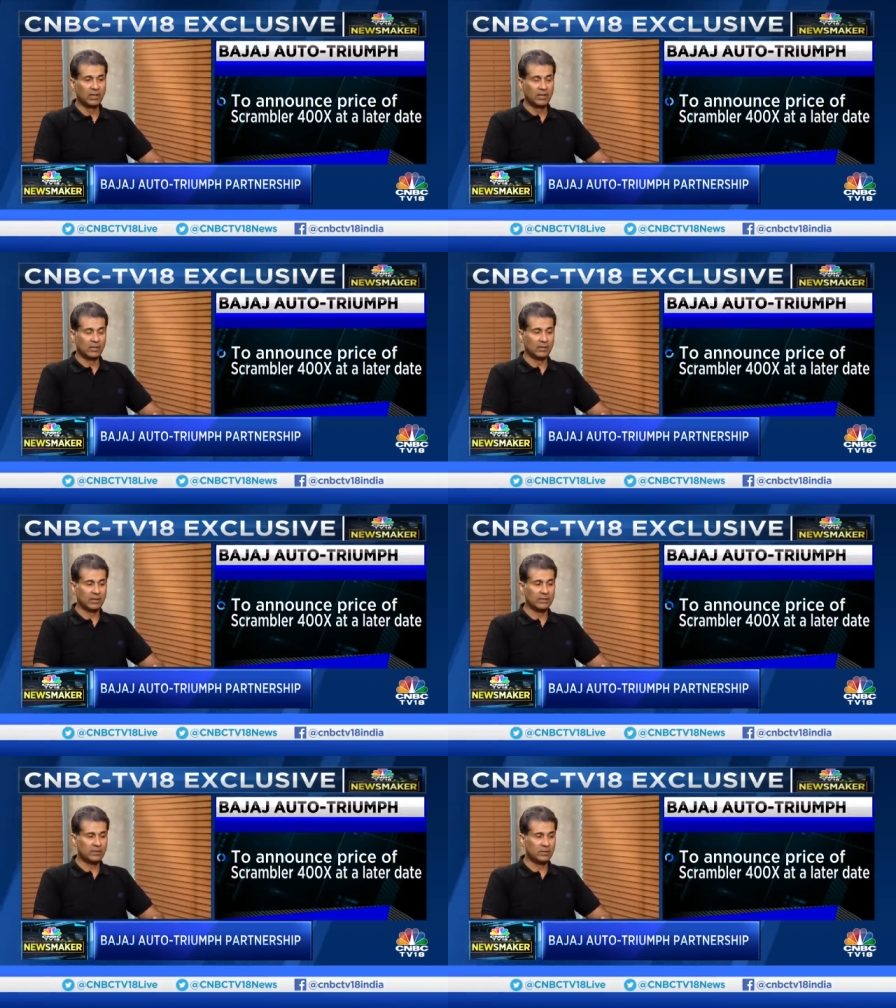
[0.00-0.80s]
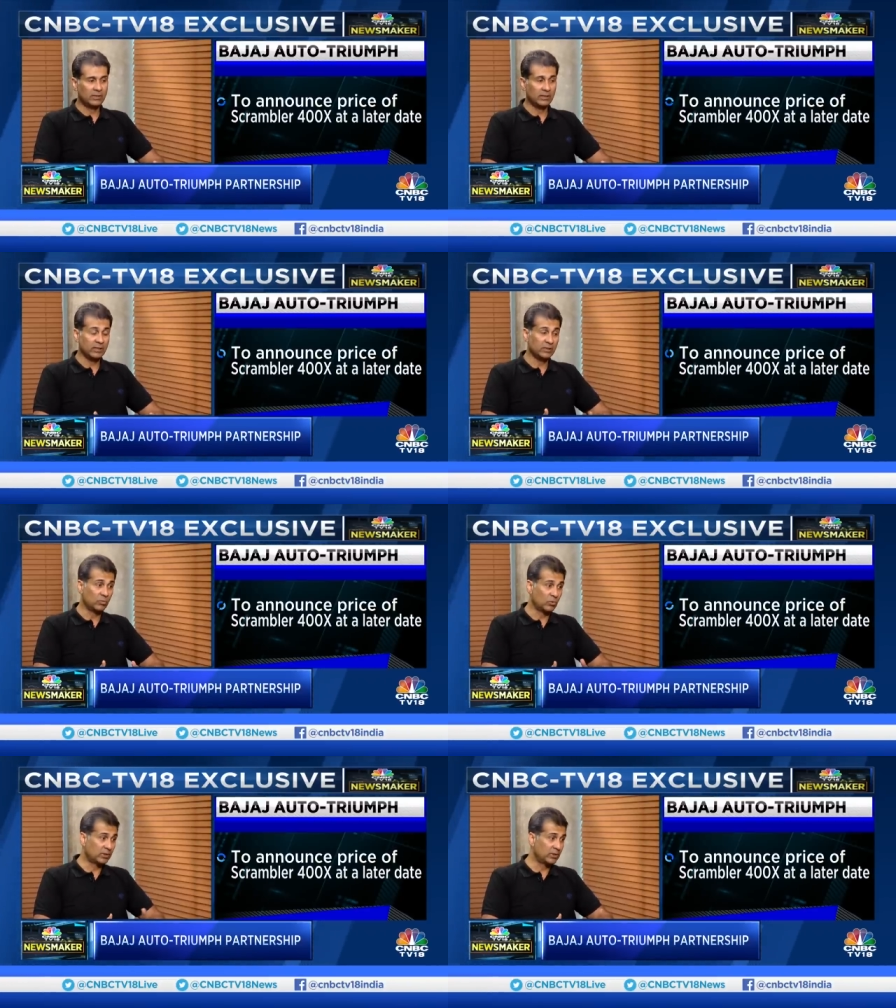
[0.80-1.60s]
uh, and certainly there's
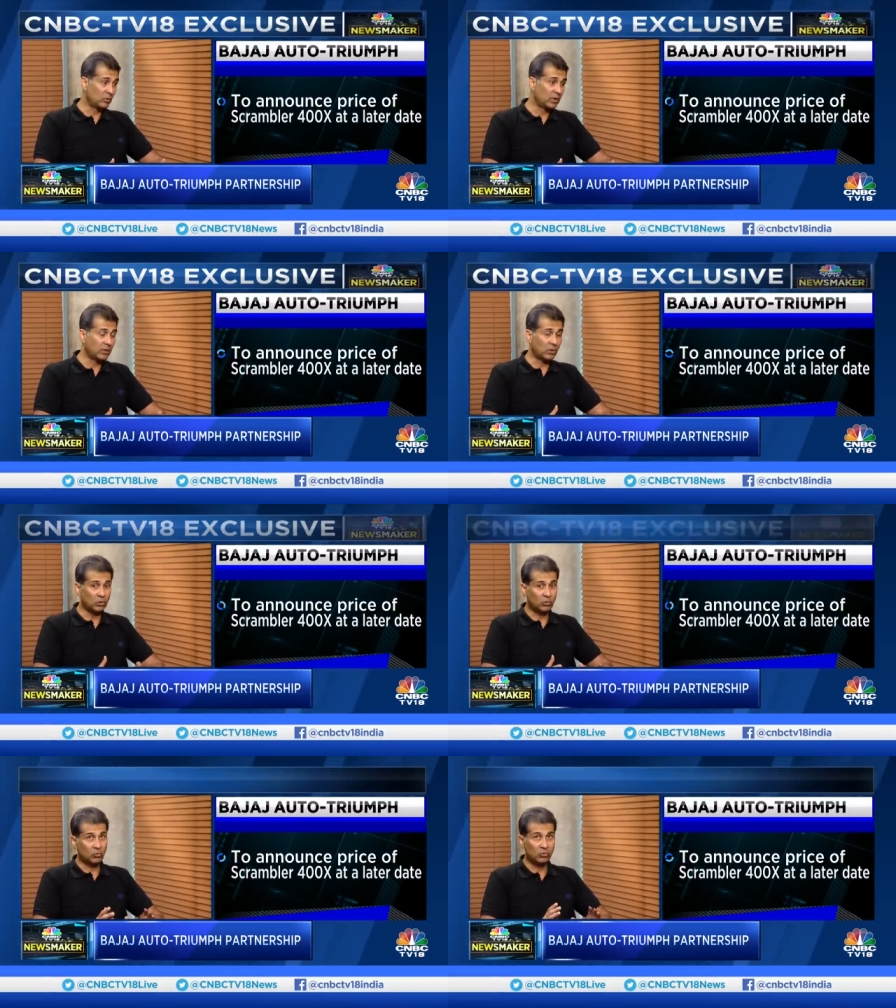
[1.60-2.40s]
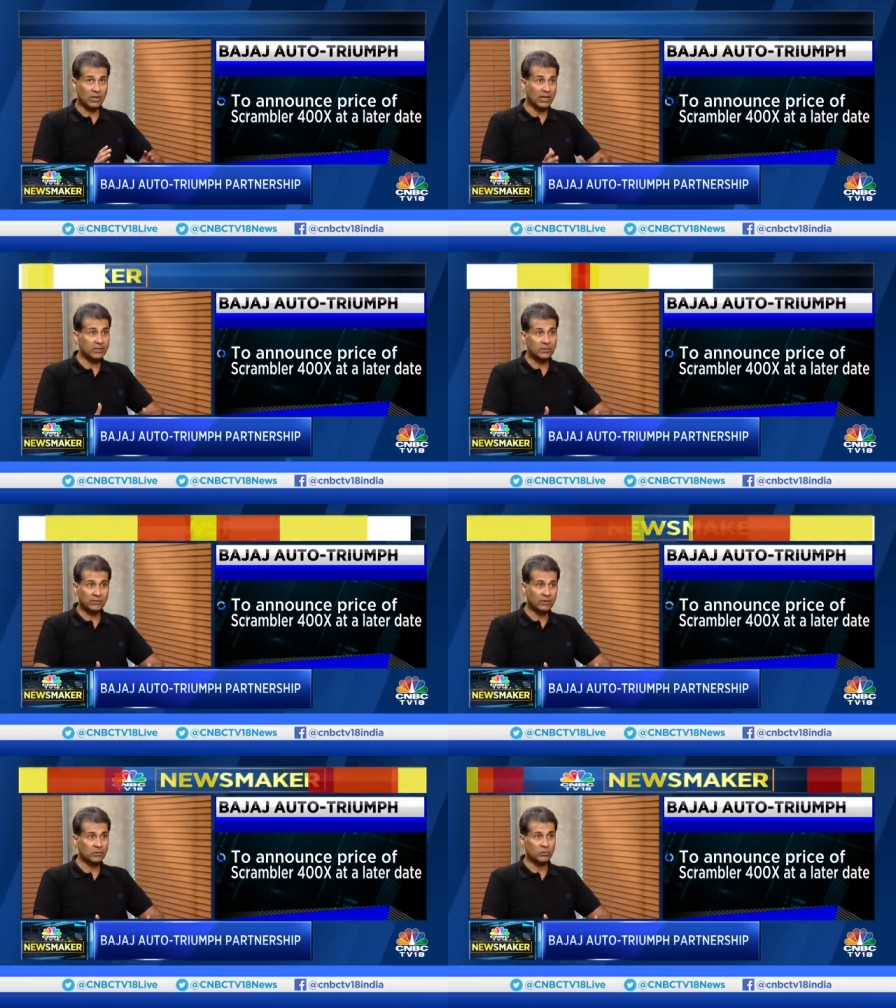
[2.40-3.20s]
more than one or two kinds
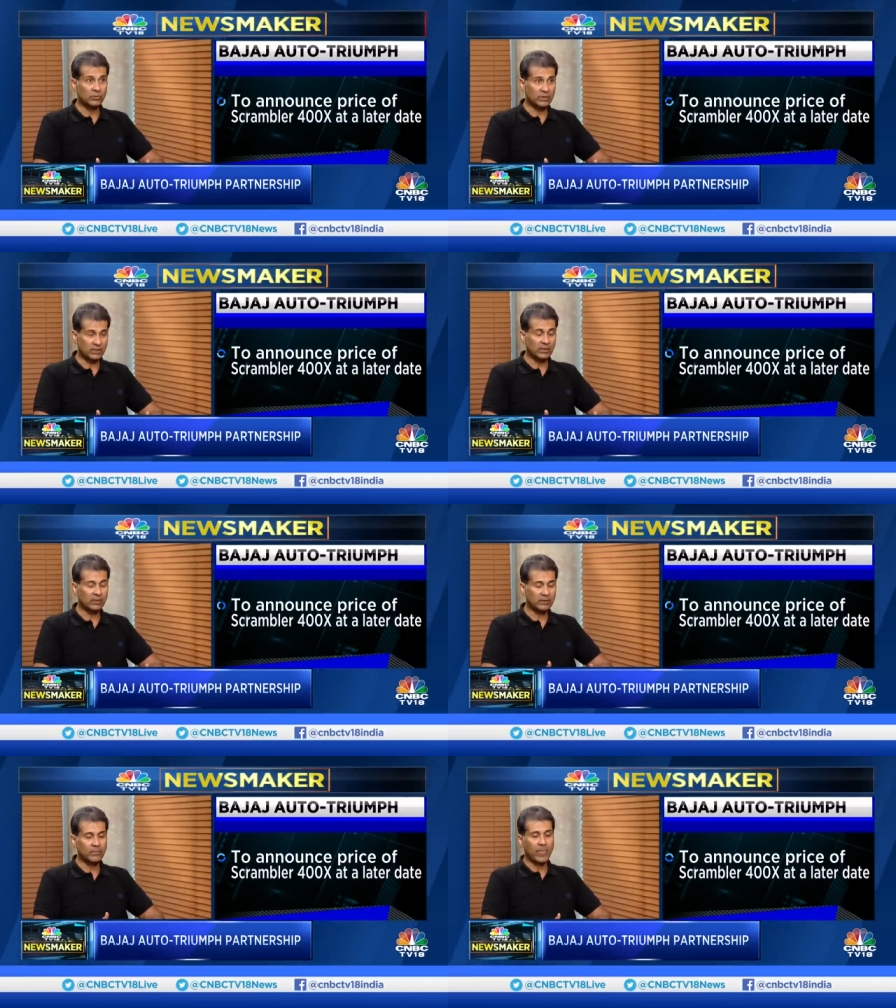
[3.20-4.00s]
of consumers there.